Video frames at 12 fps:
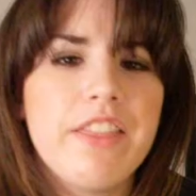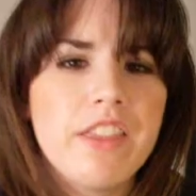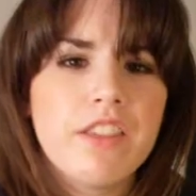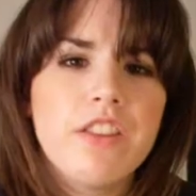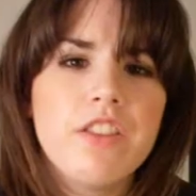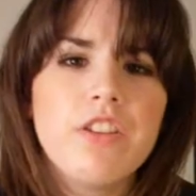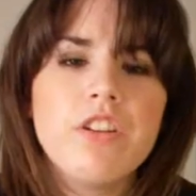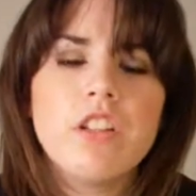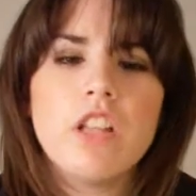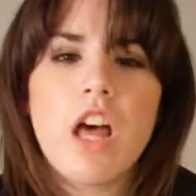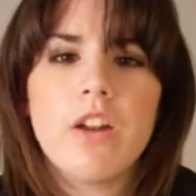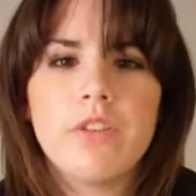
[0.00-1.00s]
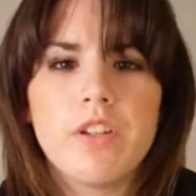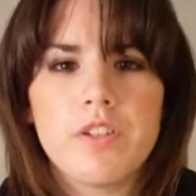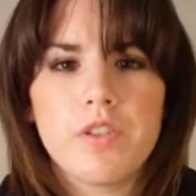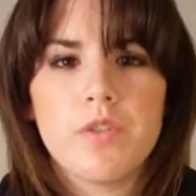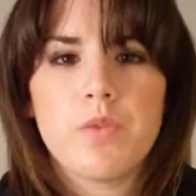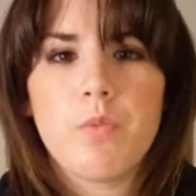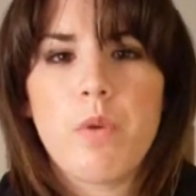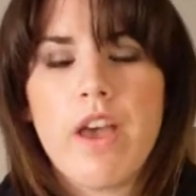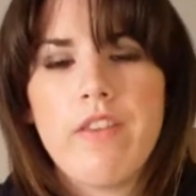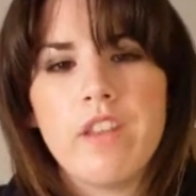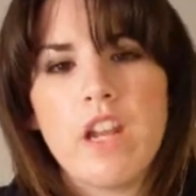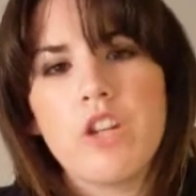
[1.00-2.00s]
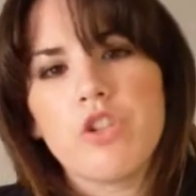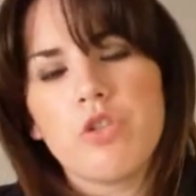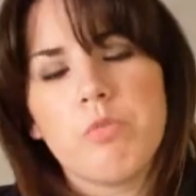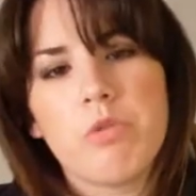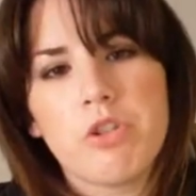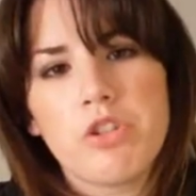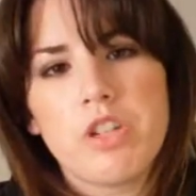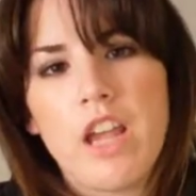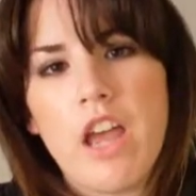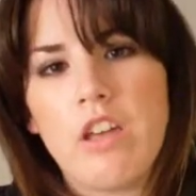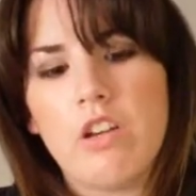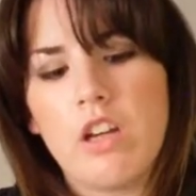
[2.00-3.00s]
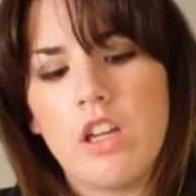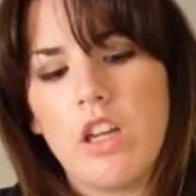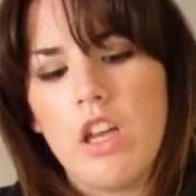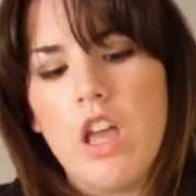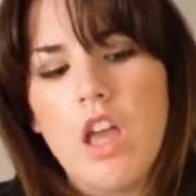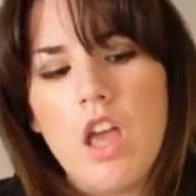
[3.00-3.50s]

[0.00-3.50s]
I think that there are a lot of reasons why the National Portrait Gallery